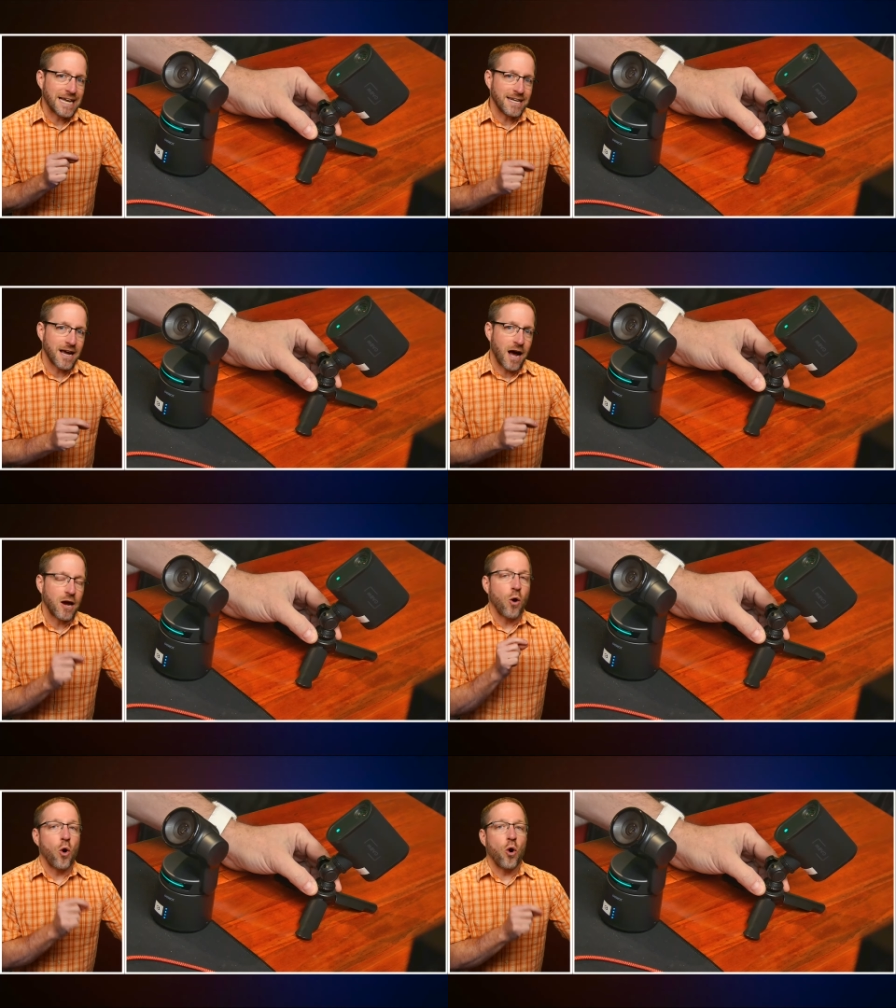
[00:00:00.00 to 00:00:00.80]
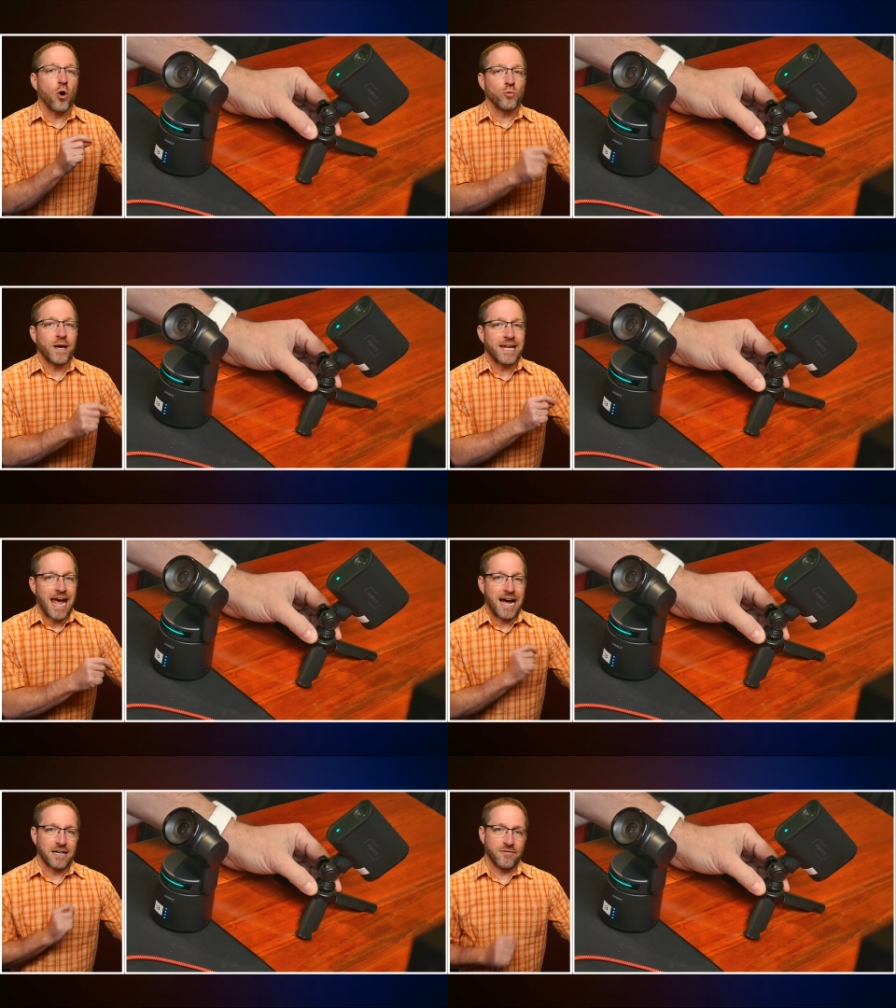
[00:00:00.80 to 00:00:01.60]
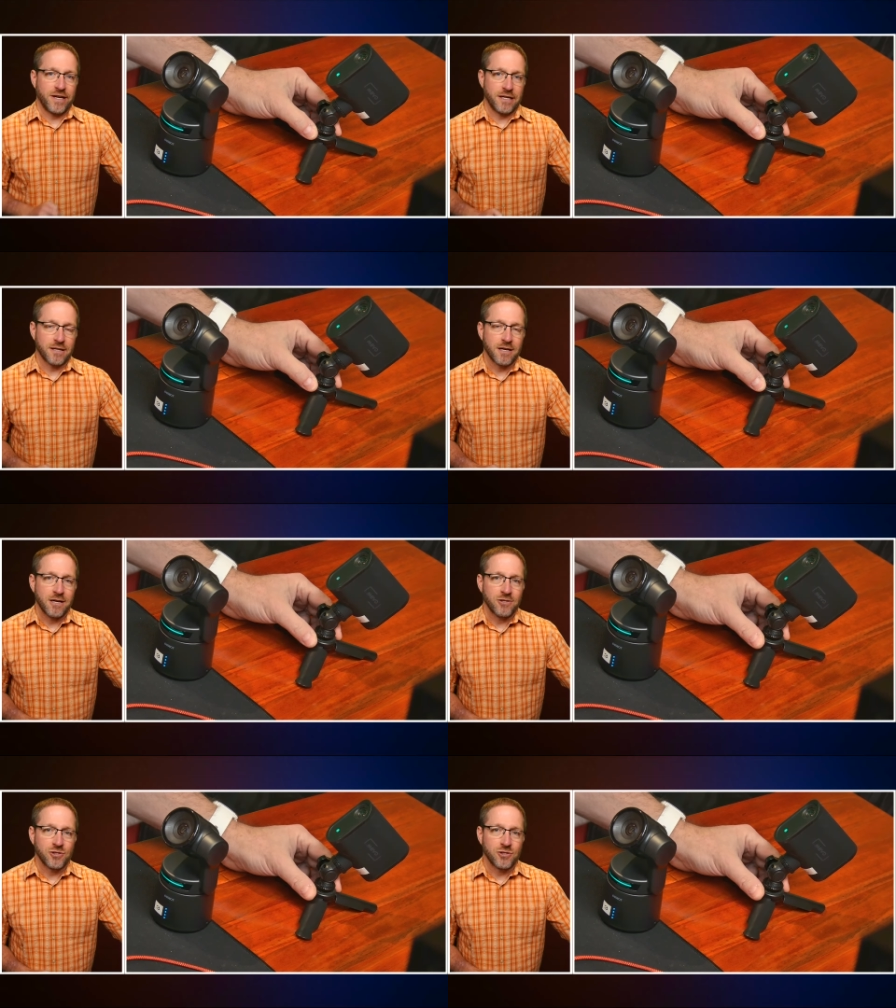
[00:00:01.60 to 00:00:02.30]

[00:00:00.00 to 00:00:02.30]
NDI already activated.